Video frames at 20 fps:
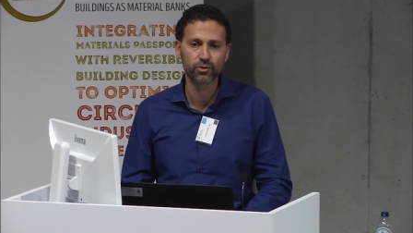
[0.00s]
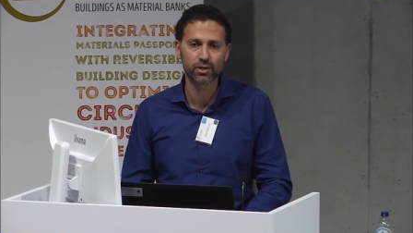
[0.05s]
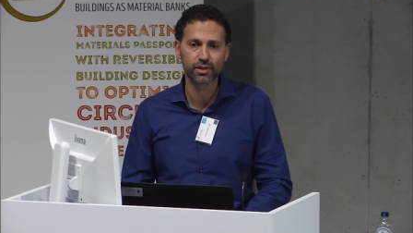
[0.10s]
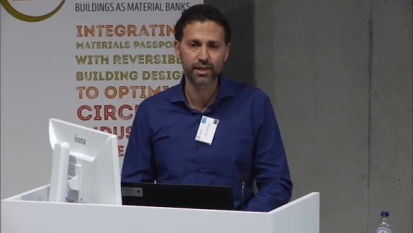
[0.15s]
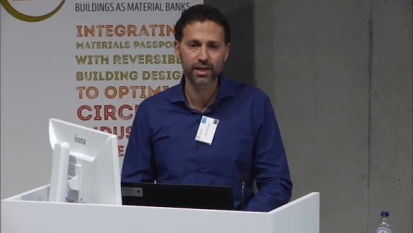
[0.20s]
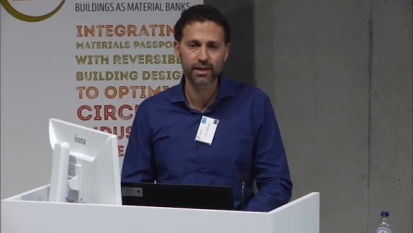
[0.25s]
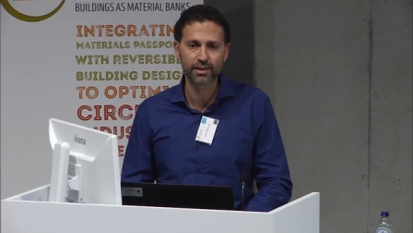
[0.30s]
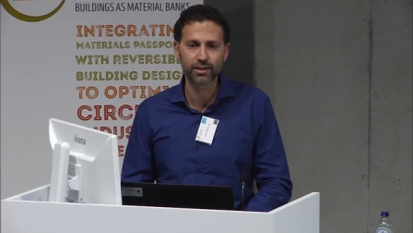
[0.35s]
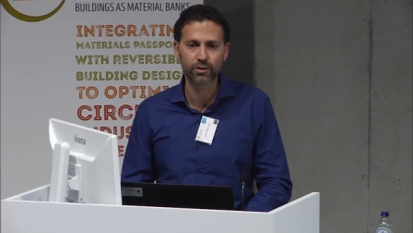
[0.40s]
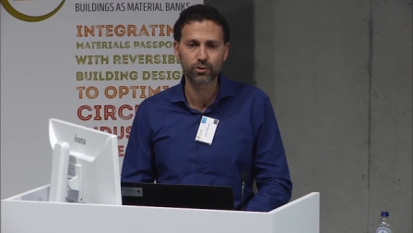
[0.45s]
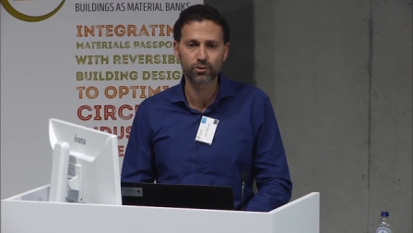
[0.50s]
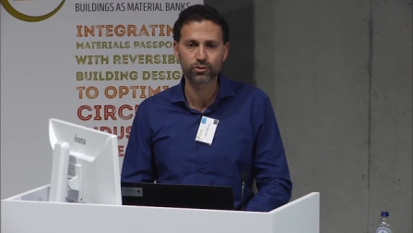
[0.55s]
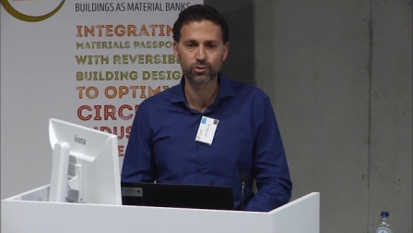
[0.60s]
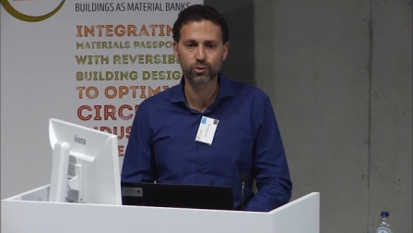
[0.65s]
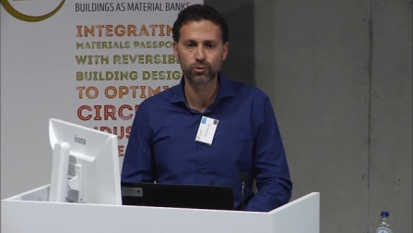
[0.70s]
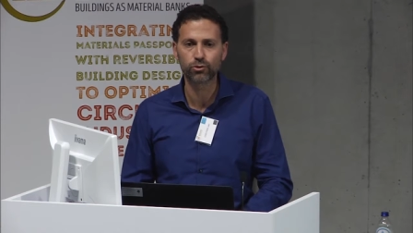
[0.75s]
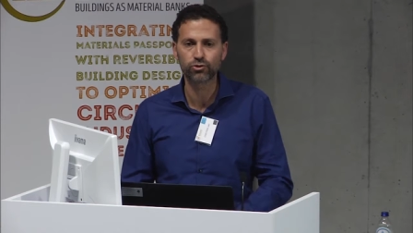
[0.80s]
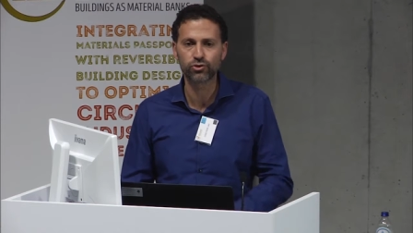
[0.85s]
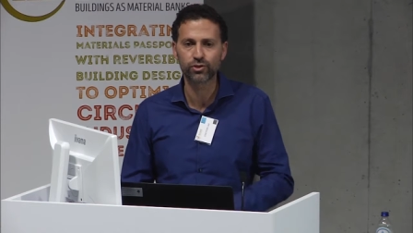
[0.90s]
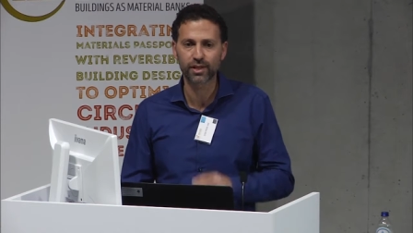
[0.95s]
the technical
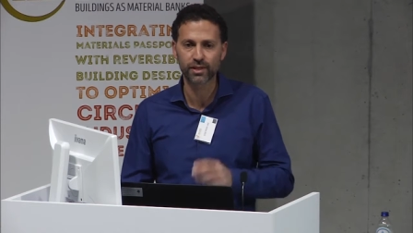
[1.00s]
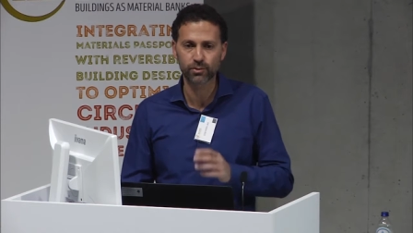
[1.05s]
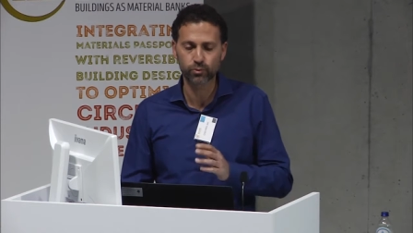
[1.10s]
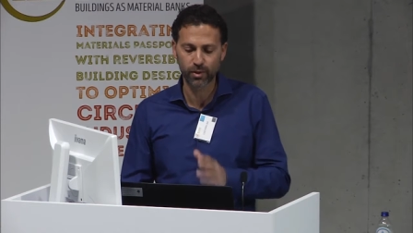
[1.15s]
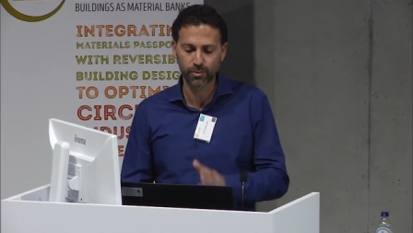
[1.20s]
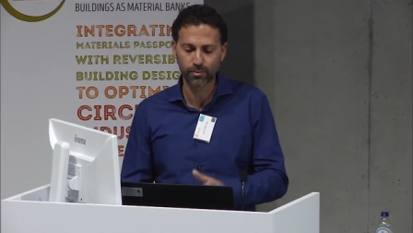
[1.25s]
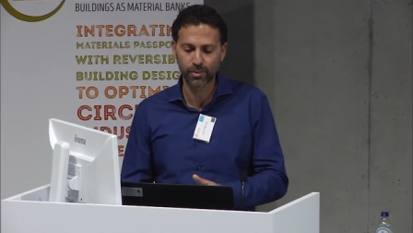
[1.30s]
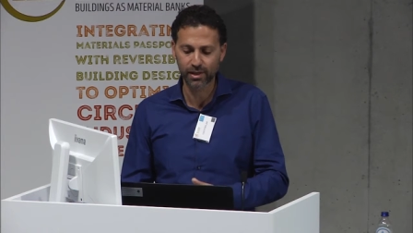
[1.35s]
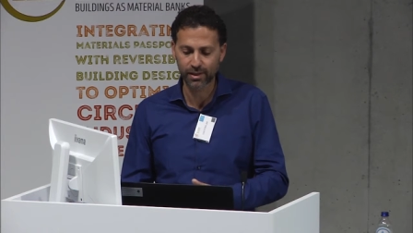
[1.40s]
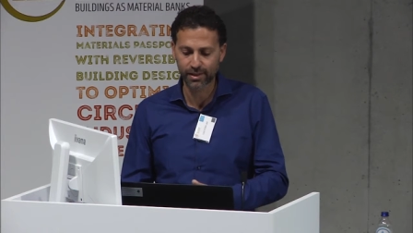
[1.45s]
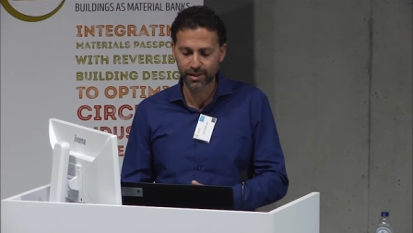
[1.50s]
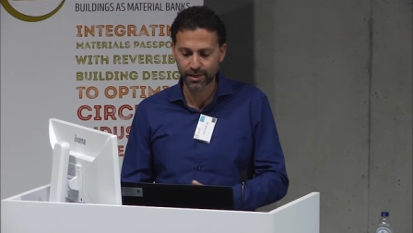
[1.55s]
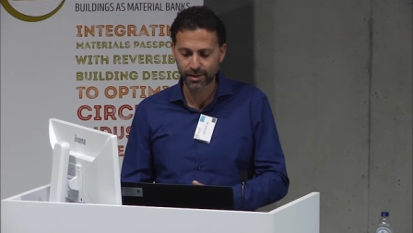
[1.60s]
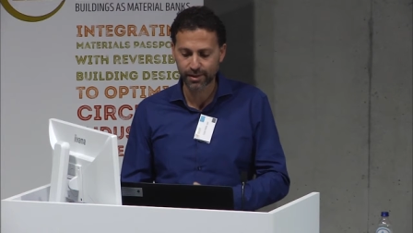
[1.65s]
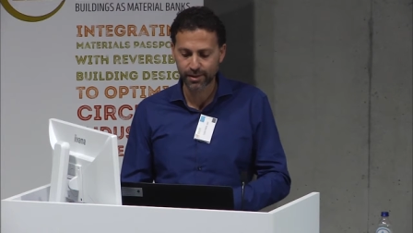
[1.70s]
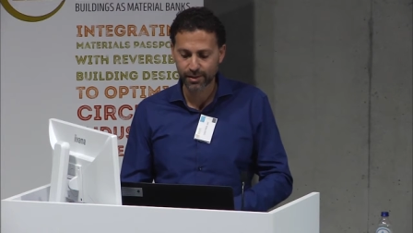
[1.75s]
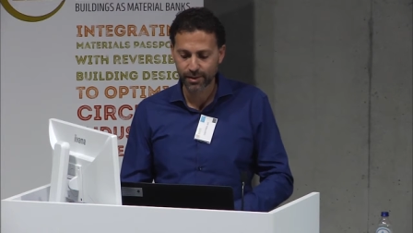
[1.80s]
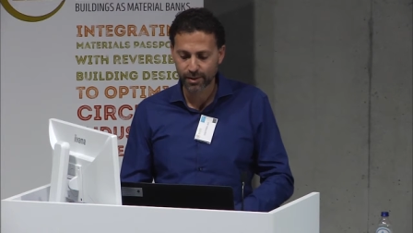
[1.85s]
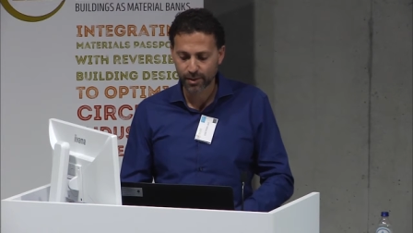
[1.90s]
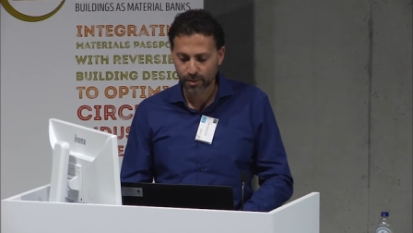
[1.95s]
solution that we're building.
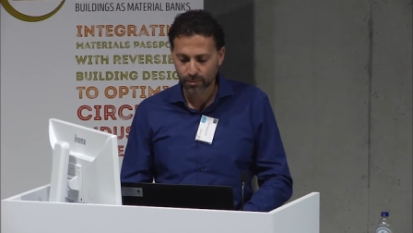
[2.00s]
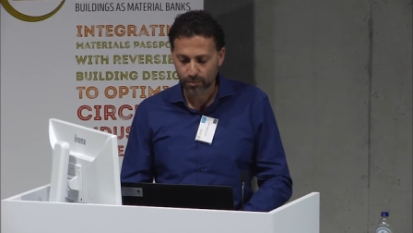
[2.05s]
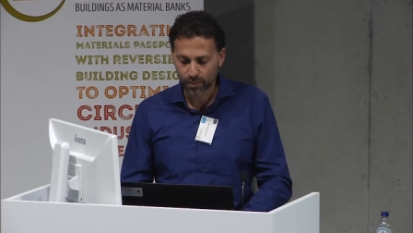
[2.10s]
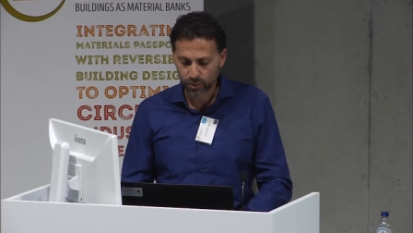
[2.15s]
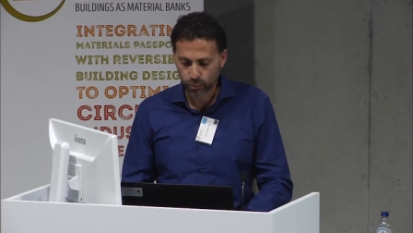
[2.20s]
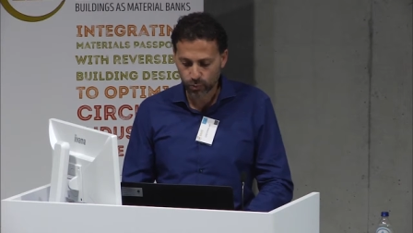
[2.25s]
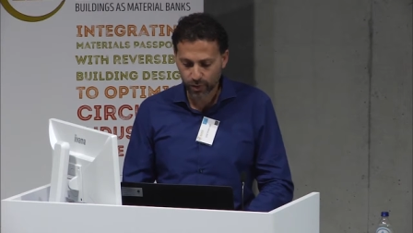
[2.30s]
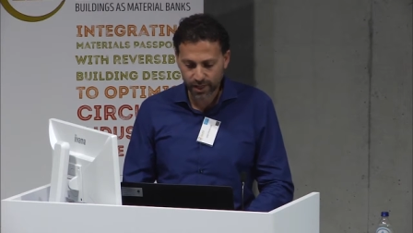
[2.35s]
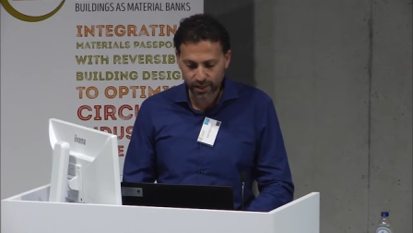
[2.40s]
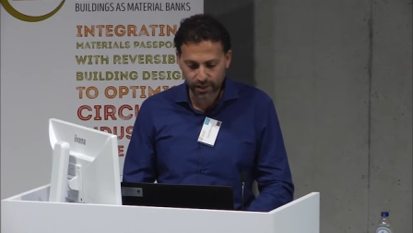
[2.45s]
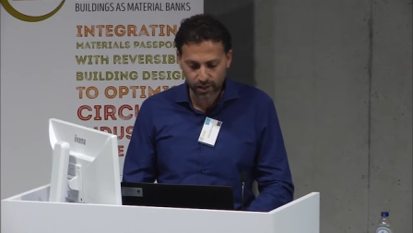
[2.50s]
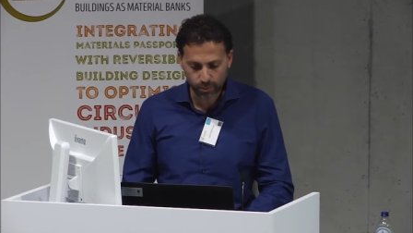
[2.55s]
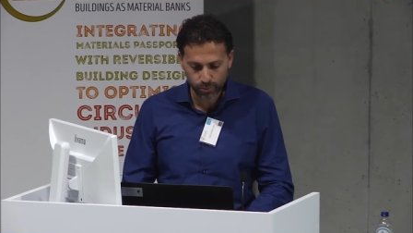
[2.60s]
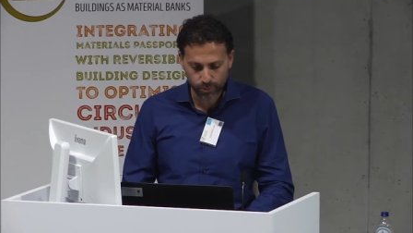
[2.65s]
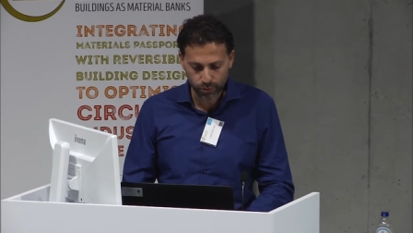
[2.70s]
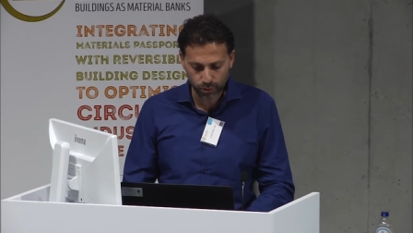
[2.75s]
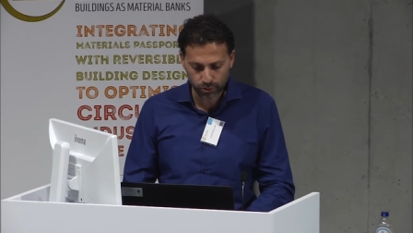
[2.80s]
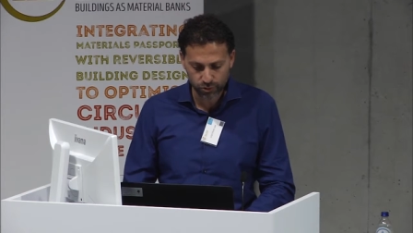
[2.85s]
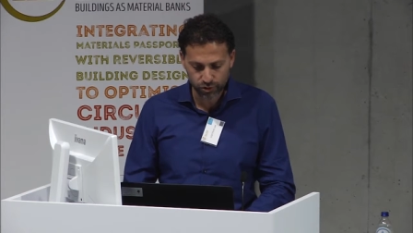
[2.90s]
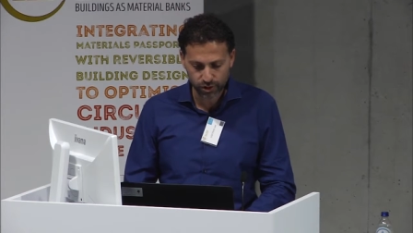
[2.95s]
But we're gonna
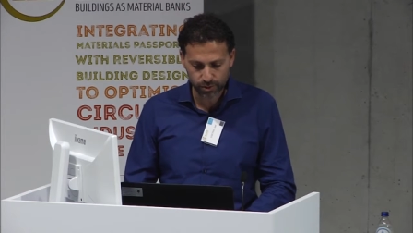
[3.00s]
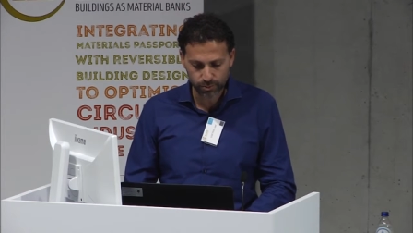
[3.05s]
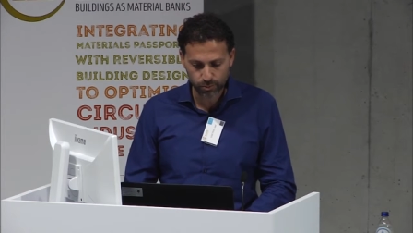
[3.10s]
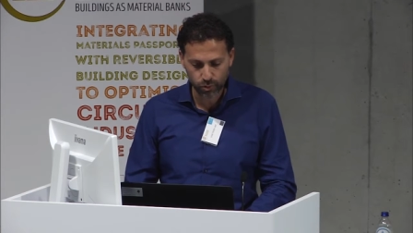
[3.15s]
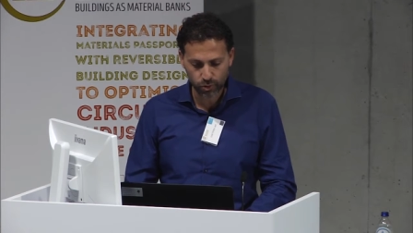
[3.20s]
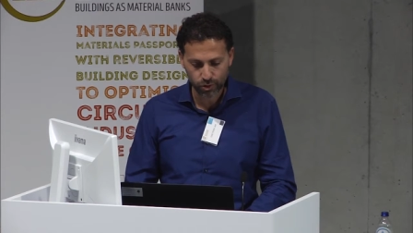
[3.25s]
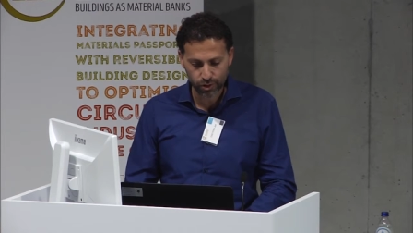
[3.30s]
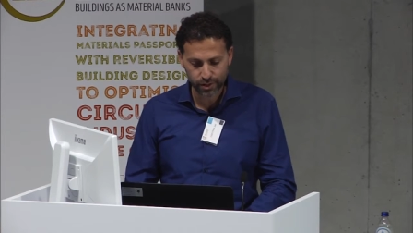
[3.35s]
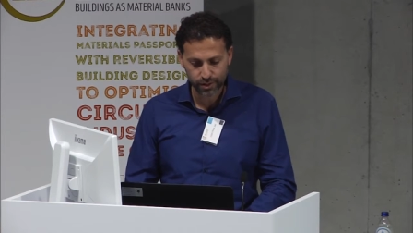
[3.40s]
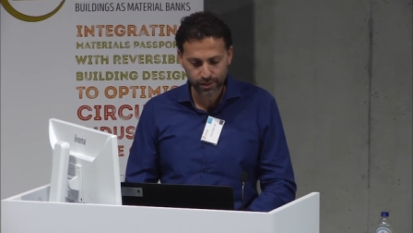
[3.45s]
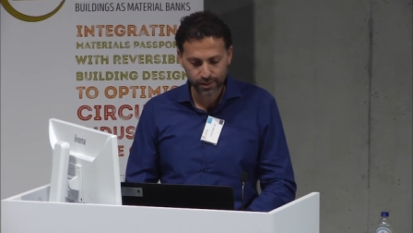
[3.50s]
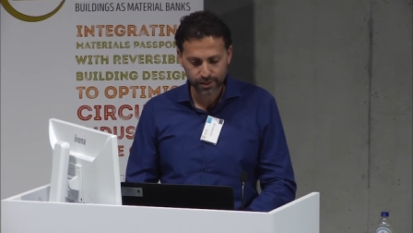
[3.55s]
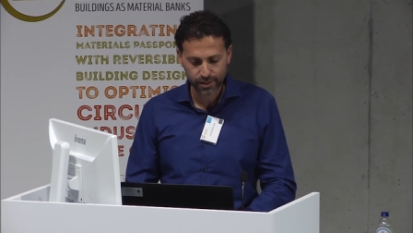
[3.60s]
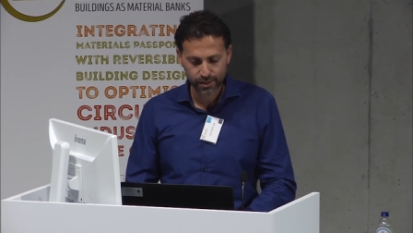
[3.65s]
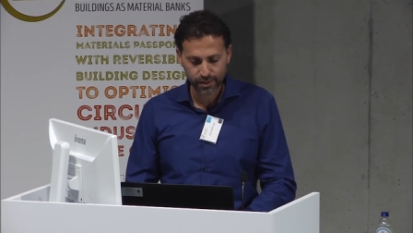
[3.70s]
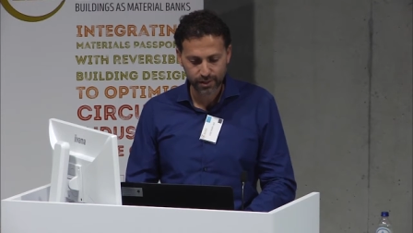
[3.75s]
approach it more